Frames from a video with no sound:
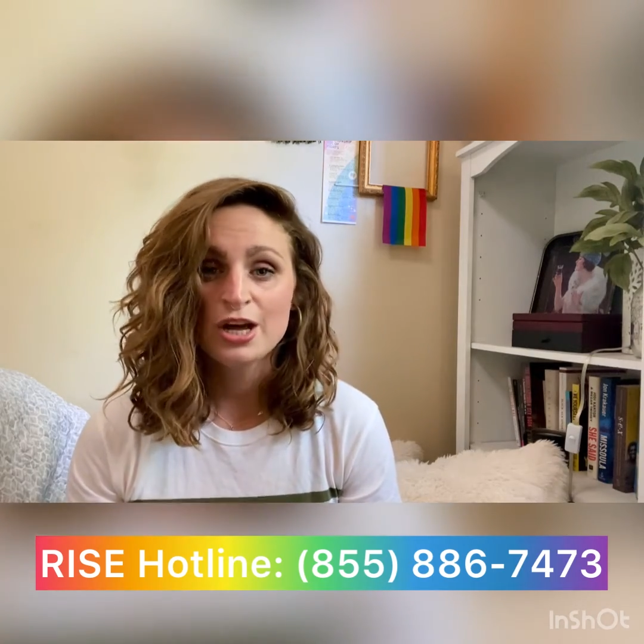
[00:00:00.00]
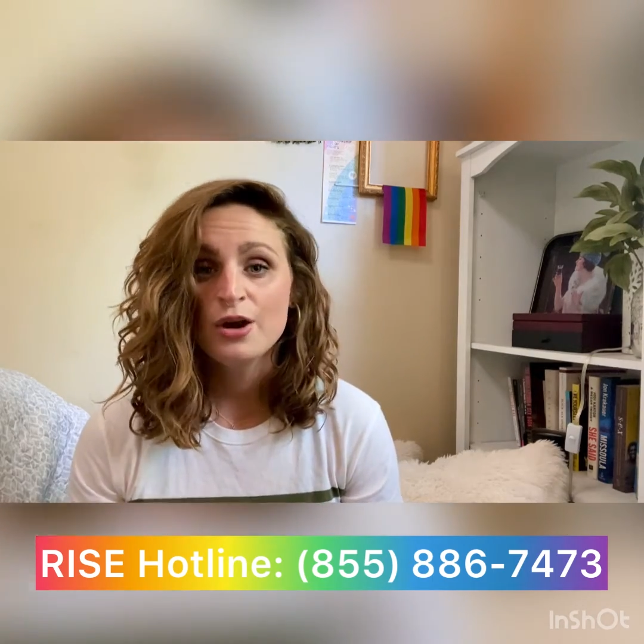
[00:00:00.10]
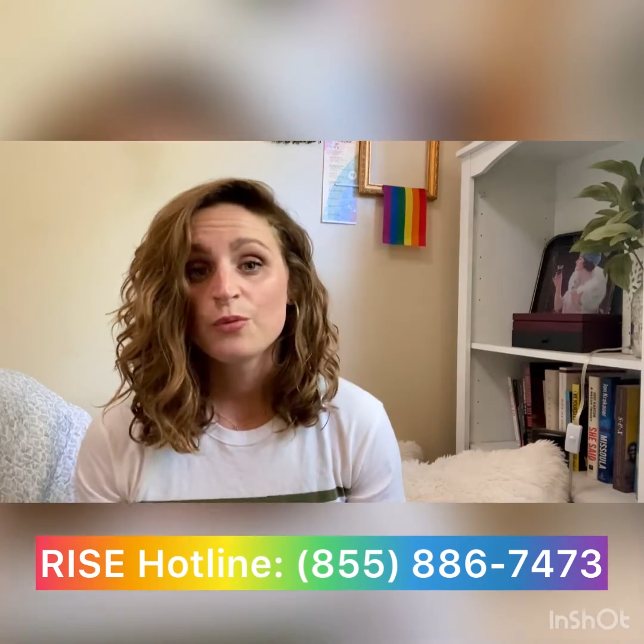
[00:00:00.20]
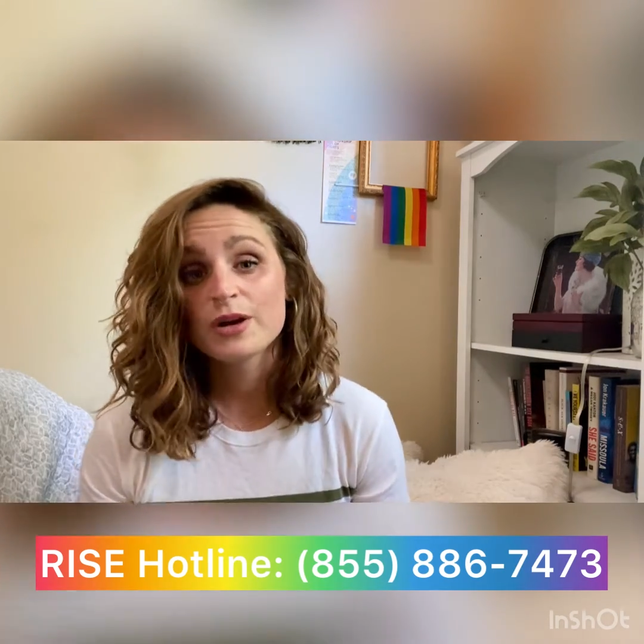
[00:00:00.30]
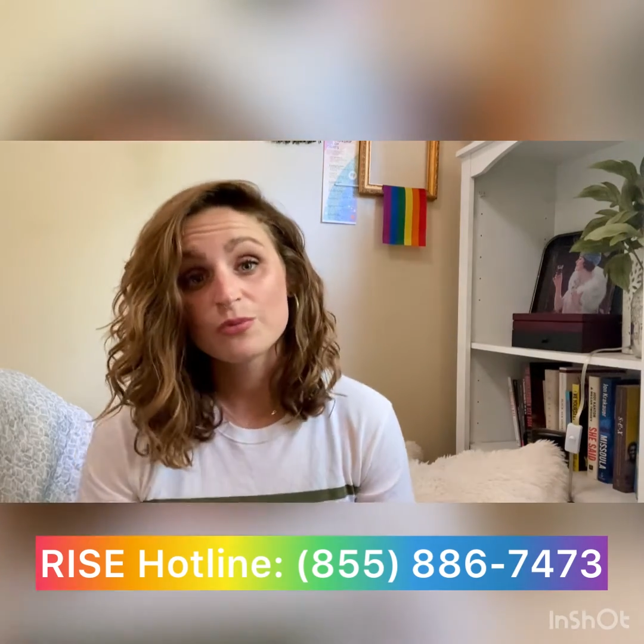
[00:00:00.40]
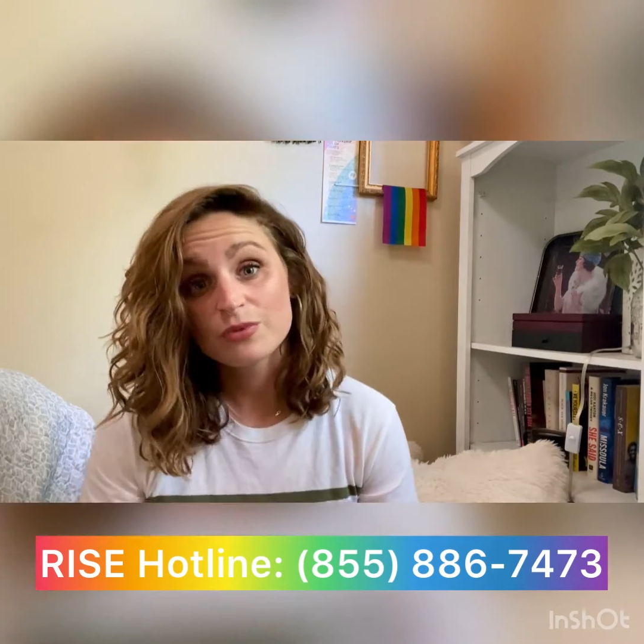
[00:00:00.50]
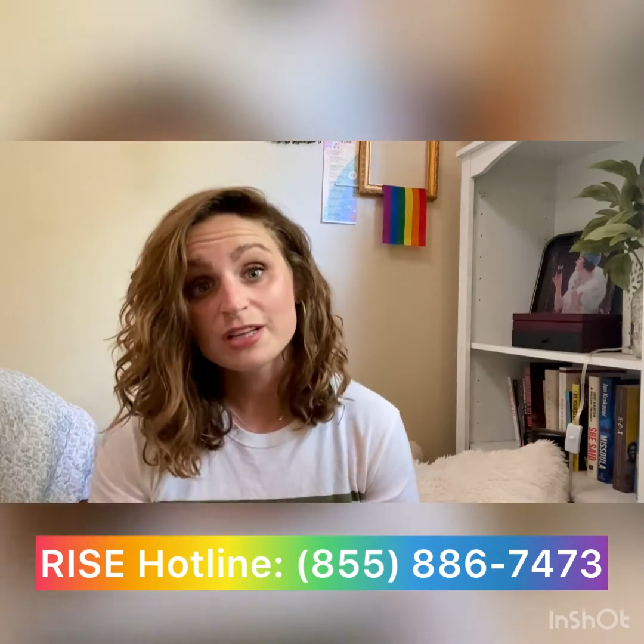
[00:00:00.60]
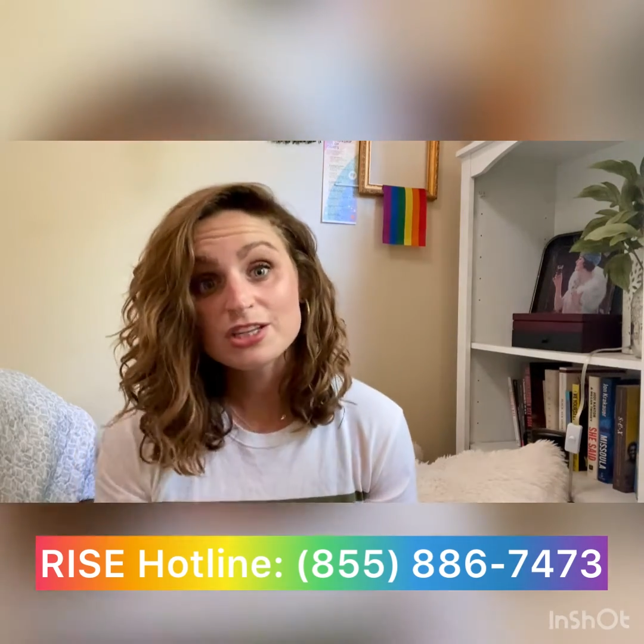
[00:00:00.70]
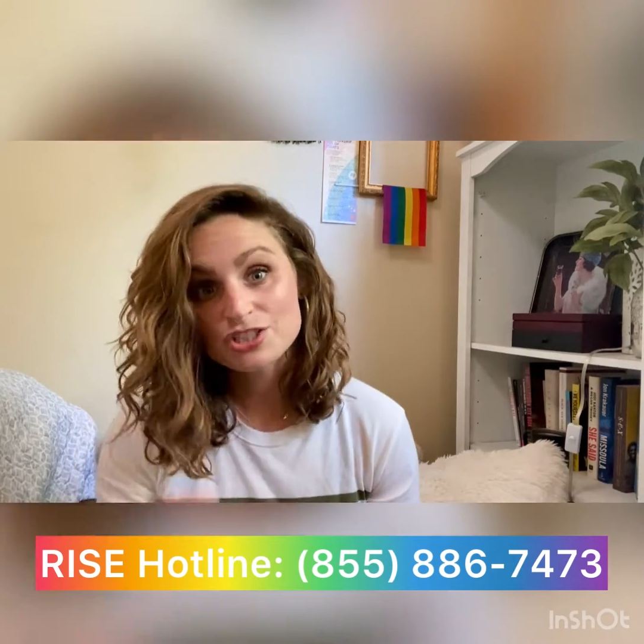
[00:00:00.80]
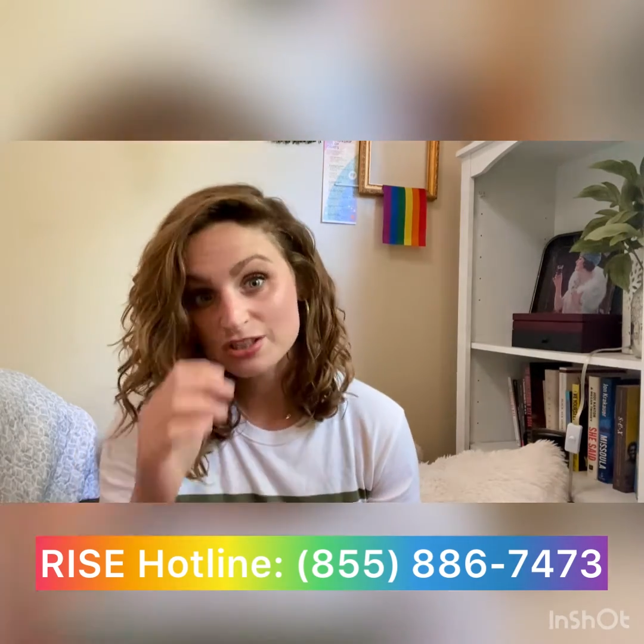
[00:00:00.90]
What I really
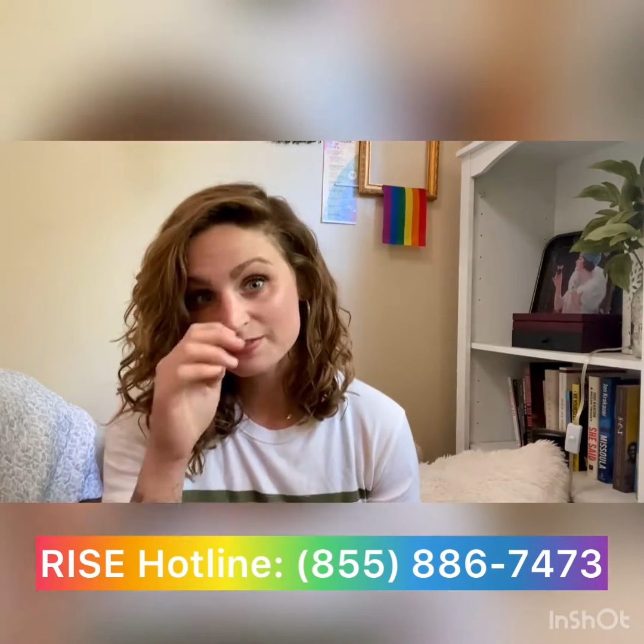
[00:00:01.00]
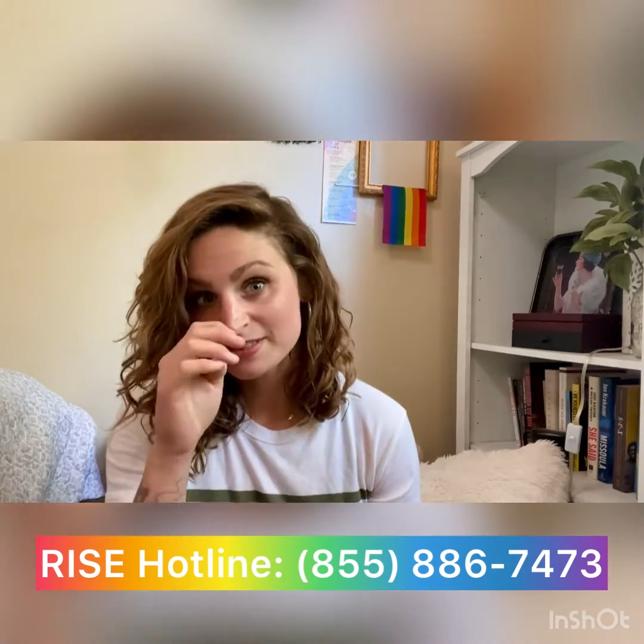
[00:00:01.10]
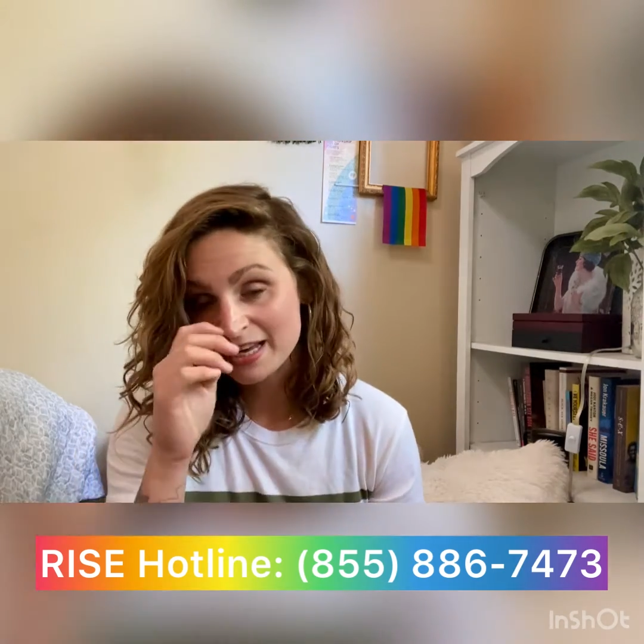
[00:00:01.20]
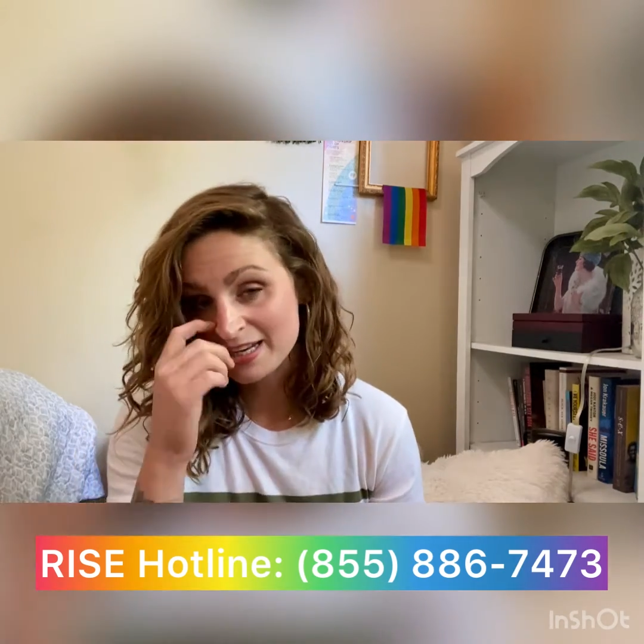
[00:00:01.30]
should have said